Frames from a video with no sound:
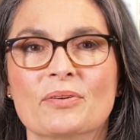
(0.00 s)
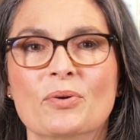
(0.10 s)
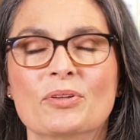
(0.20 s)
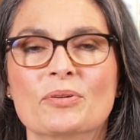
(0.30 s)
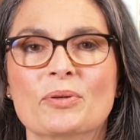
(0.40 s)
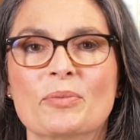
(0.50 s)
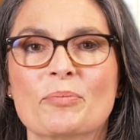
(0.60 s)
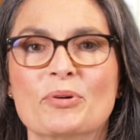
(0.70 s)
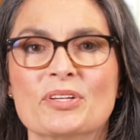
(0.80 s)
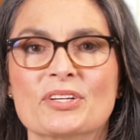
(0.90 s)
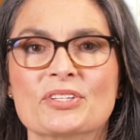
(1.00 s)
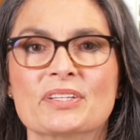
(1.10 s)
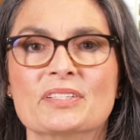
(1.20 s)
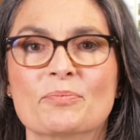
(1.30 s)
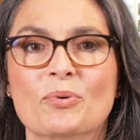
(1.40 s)
While the limit protection
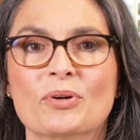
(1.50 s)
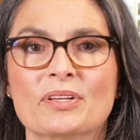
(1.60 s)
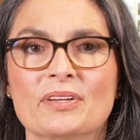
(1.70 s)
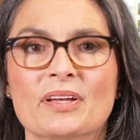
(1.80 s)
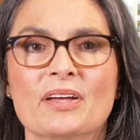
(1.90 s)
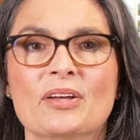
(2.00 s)
is important,